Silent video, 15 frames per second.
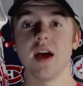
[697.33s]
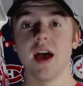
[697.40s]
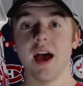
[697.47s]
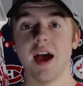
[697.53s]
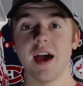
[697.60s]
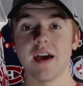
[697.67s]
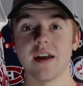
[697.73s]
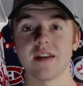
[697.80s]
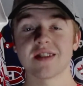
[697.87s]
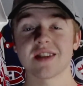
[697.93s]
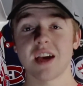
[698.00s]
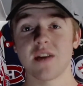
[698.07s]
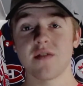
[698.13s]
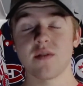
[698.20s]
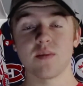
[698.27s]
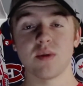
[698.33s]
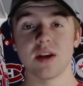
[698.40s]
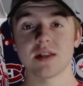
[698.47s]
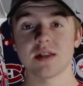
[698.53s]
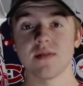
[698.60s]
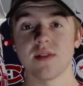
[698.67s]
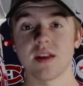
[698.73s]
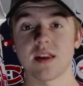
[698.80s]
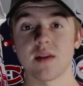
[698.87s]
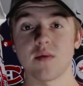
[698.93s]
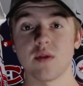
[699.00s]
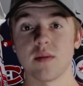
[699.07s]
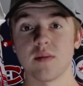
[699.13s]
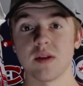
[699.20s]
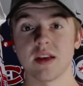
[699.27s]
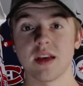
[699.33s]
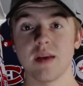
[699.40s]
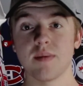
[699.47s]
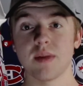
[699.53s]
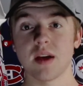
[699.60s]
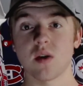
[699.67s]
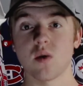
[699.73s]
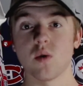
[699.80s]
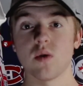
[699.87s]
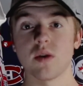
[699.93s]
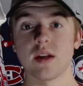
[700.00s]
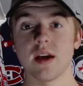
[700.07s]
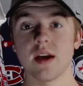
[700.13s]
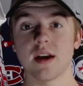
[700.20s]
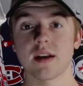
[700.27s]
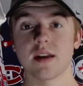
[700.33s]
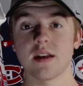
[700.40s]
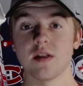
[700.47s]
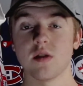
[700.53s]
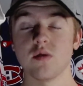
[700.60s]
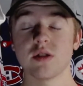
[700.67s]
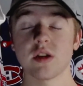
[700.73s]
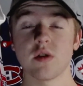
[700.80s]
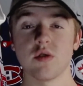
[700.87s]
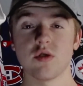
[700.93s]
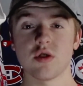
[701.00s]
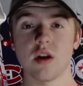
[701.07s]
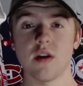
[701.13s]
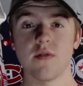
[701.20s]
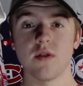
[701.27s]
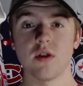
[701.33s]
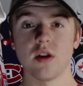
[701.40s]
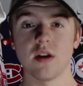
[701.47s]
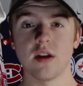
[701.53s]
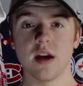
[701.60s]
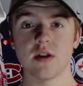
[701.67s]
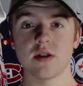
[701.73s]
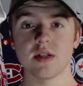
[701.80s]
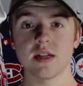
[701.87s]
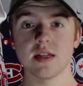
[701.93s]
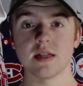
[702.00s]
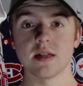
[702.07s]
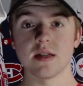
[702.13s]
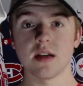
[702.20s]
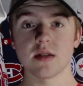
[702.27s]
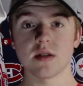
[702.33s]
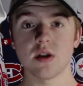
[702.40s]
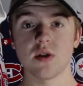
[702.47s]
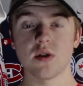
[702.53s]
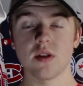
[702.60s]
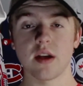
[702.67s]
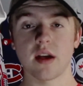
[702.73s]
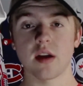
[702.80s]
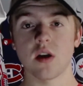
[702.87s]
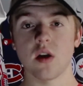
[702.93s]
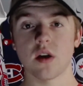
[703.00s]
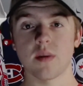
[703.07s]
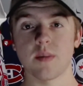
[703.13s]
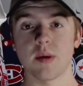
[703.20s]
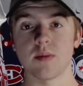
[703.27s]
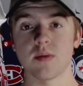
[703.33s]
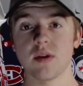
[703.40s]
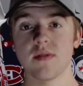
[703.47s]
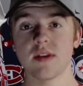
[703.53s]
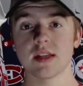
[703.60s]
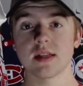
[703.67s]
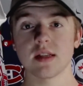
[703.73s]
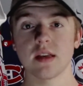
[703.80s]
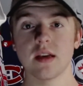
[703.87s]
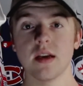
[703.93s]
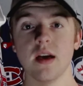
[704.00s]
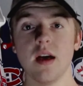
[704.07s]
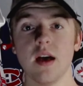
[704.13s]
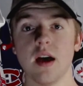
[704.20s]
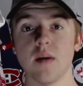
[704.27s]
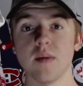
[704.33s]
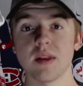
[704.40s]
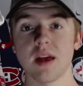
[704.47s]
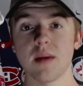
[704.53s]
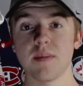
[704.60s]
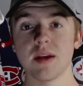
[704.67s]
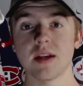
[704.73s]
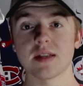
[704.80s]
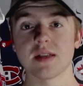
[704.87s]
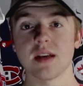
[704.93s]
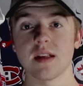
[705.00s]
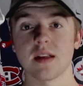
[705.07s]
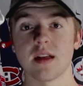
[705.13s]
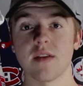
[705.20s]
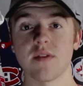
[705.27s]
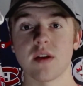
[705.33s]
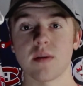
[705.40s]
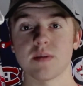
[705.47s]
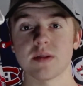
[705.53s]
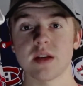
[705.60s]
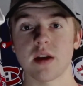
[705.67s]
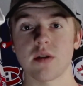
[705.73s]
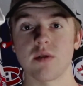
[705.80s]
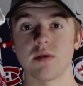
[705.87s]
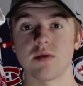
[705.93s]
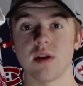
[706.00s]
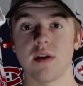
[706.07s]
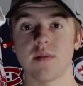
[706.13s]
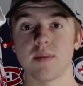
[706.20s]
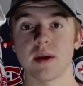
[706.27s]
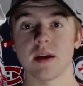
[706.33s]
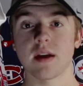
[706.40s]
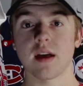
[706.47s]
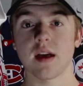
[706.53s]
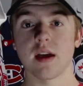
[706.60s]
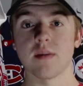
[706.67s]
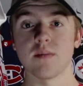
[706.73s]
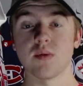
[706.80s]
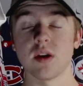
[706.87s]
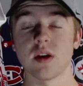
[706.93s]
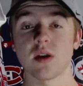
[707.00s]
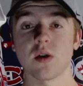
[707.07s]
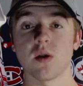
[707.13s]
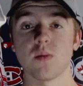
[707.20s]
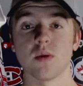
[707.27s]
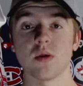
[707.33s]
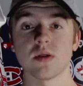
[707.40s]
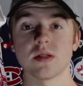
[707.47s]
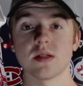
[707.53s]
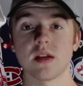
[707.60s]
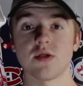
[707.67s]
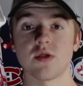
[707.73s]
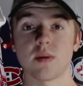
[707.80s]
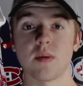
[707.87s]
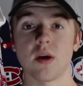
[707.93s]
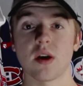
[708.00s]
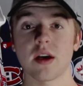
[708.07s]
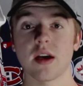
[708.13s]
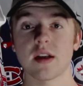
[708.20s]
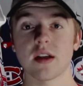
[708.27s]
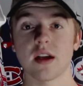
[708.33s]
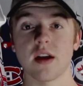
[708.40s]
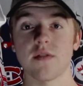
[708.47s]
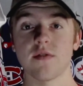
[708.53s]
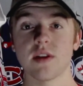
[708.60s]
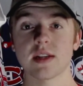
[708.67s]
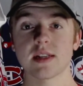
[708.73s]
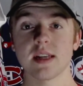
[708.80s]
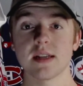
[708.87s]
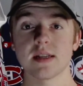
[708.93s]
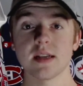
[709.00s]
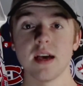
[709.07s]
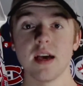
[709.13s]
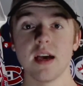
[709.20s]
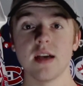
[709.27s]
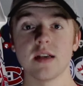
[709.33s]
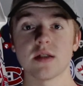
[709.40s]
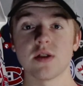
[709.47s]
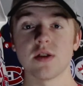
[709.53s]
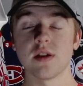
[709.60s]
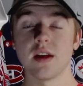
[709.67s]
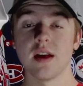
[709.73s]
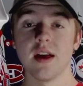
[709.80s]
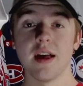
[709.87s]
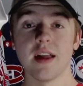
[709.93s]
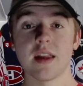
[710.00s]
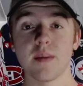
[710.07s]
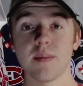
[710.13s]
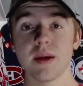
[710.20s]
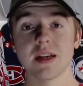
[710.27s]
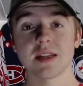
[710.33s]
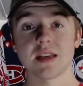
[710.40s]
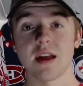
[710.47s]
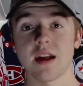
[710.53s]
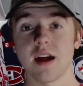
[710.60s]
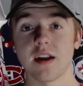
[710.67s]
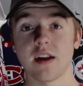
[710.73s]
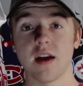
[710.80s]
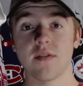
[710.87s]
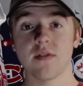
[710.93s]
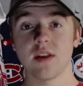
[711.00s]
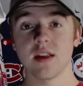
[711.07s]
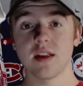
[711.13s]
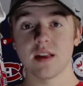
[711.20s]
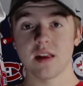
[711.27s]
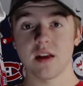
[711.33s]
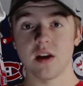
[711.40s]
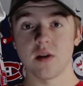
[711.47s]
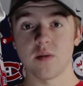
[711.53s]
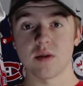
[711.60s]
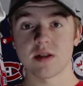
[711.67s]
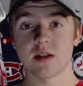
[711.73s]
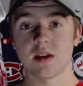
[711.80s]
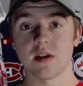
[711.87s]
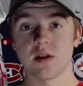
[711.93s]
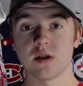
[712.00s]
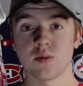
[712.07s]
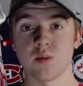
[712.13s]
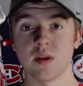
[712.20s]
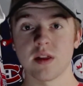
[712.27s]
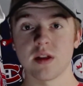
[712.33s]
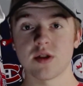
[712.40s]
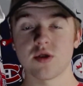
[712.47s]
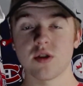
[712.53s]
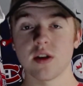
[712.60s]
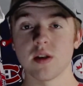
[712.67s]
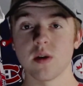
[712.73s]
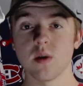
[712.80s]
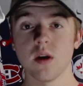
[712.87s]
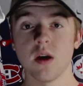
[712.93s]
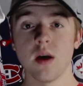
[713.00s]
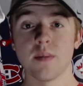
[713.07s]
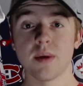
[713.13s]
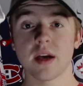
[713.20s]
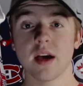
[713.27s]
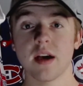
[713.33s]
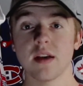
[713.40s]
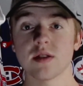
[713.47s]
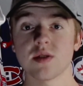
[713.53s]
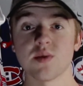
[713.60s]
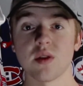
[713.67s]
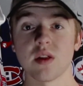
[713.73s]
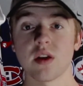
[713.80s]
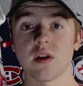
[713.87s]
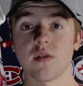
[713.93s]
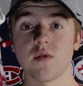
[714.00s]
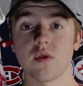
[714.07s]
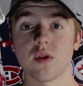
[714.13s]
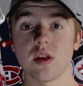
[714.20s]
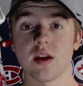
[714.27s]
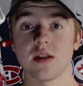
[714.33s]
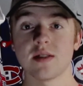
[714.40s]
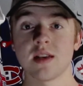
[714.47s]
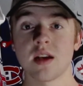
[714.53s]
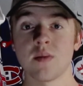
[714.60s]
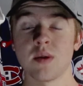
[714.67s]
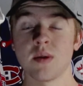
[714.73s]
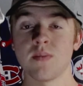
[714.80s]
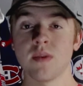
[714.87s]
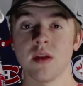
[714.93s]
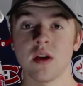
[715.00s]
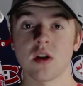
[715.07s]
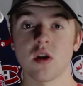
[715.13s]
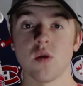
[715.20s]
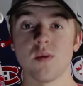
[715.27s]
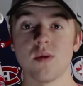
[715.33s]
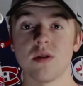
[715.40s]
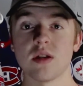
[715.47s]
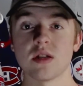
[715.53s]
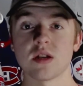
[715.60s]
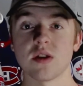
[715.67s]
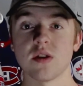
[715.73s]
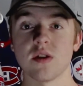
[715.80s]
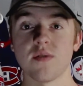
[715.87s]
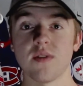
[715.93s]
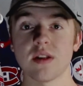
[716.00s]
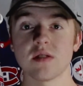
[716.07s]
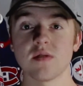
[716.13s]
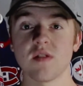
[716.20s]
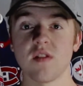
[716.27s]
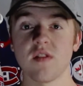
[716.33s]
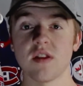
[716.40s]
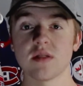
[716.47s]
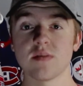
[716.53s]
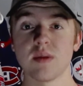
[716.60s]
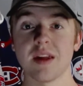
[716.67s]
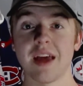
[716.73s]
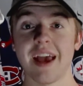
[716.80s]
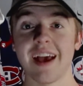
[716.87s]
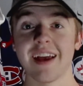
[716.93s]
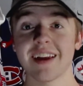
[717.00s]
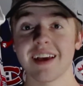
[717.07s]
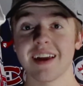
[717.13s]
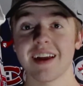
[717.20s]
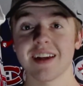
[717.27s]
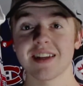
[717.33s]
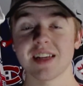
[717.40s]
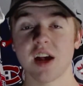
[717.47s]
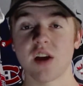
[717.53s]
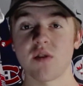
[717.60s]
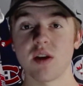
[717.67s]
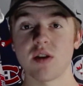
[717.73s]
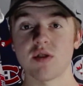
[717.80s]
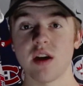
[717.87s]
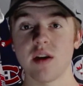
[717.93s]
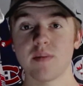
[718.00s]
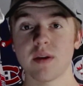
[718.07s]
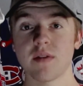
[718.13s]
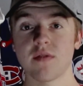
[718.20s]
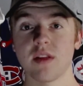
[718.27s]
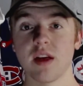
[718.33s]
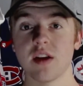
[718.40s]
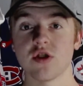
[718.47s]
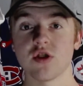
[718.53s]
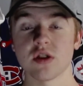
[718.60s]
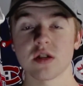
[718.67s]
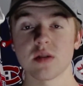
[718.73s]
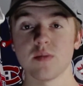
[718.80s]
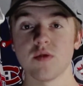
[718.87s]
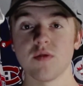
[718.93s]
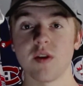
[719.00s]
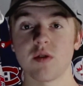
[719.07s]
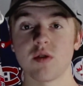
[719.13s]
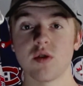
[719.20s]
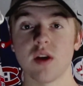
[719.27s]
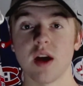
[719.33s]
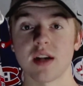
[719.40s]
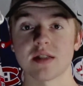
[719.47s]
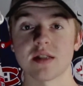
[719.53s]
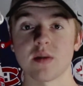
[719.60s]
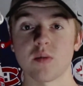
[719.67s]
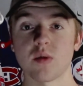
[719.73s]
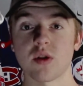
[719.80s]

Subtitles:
and it's kind of impressive that they were able to keep that core intact. Losing Kucherov for an entire season does hurt, like I talked about previously, but that being said, giving up a second-round draft pick and Braden Coburn and Cedric Paquette to kind of fix this is good. That being said, I definitely think the Ottawa Senators win this trade, though. Paquette is a really good fourth-line centerman, Coburn is a good defensive defenseman, and getting a second-round draft pick for that just to move out two guys that weren't